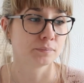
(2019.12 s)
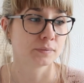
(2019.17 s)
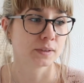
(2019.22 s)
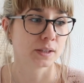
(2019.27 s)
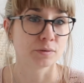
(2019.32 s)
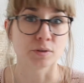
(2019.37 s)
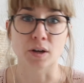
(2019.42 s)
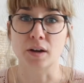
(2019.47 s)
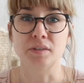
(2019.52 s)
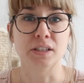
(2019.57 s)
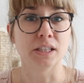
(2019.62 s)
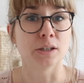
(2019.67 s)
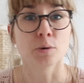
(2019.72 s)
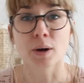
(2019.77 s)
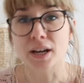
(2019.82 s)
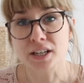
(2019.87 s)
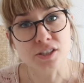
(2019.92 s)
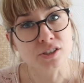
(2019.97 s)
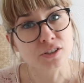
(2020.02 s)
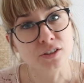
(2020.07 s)
If you have any
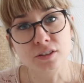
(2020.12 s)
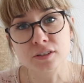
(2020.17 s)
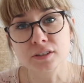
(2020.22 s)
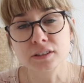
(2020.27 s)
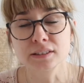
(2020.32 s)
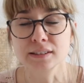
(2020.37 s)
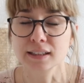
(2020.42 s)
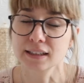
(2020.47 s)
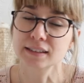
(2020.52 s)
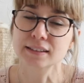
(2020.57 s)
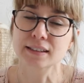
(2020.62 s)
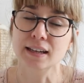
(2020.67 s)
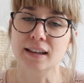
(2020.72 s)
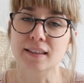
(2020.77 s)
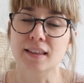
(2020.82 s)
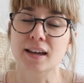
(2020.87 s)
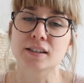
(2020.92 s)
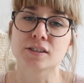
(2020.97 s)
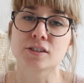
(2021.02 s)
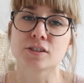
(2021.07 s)
questions, things like
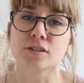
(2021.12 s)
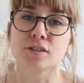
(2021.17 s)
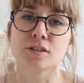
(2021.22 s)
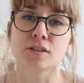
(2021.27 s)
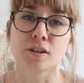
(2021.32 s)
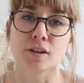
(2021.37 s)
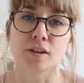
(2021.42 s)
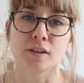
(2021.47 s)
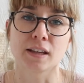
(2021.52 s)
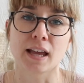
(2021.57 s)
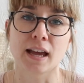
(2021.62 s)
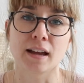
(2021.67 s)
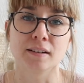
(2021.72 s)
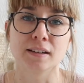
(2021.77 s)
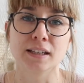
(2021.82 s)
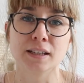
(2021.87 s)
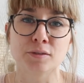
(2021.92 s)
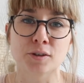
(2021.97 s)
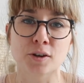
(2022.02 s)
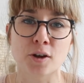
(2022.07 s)
that, just
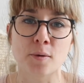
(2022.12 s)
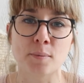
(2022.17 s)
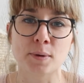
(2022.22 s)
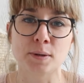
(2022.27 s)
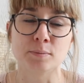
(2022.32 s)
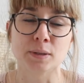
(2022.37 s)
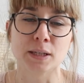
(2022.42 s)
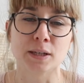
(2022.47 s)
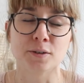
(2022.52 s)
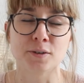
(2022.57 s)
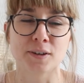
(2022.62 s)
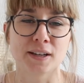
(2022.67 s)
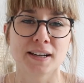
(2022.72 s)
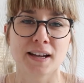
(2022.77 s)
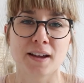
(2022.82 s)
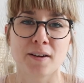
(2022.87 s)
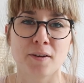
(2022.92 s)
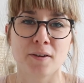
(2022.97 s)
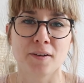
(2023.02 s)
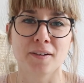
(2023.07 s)
leave a comment below and
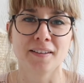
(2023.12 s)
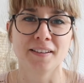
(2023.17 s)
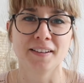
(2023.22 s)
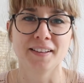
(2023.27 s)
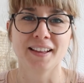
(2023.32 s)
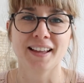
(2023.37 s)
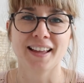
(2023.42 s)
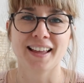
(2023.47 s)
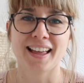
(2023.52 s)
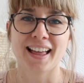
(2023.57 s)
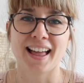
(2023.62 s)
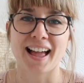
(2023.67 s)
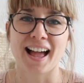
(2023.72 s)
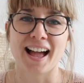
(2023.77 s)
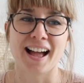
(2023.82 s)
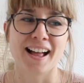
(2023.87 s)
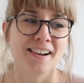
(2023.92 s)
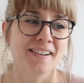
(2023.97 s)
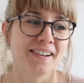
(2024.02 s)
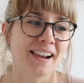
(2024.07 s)

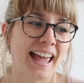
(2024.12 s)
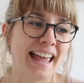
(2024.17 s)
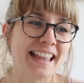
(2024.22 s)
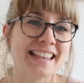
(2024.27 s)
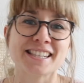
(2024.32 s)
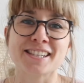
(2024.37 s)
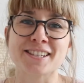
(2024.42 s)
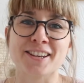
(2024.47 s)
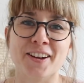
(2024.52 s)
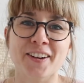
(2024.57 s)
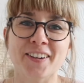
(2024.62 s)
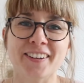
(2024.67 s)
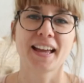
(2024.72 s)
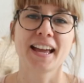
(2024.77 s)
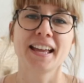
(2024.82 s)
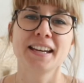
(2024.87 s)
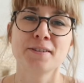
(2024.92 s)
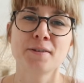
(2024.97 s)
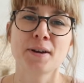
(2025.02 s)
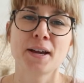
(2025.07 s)
I'll answer.
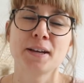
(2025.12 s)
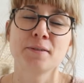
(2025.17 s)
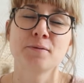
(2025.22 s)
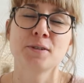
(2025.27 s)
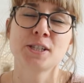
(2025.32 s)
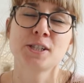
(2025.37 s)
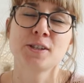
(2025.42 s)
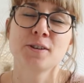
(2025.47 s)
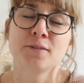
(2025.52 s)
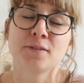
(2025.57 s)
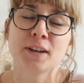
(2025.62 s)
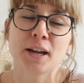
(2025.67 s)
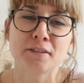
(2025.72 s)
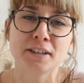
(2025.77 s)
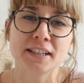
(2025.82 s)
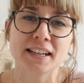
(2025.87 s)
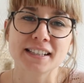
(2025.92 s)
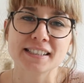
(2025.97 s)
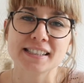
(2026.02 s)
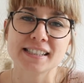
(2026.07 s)
Anyway, wish you a very
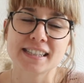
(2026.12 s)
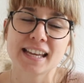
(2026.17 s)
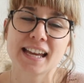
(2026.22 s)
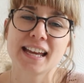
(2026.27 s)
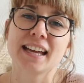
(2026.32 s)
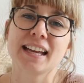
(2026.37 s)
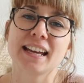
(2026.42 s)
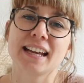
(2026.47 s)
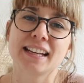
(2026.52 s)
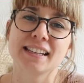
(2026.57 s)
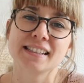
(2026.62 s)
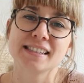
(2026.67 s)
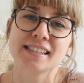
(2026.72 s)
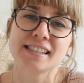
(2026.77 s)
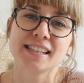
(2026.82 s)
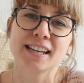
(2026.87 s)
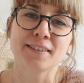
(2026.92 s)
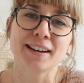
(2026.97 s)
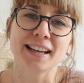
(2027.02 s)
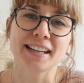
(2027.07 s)
nice day and
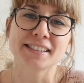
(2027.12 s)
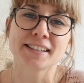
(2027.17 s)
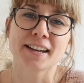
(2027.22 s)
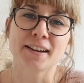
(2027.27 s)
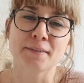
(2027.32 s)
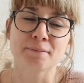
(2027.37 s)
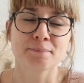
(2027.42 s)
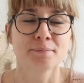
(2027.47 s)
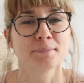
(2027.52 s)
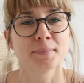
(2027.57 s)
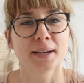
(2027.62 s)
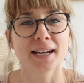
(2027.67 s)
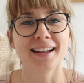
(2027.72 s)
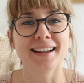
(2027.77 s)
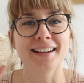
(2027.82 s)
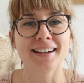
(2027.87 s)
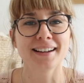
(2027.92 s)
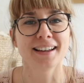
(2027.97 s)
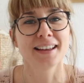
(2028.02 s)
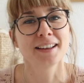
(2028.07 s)
see you later.
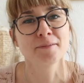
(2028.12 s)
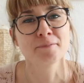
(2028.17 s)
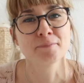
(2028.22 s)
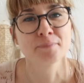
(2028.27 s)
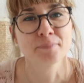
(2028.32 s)
Bye!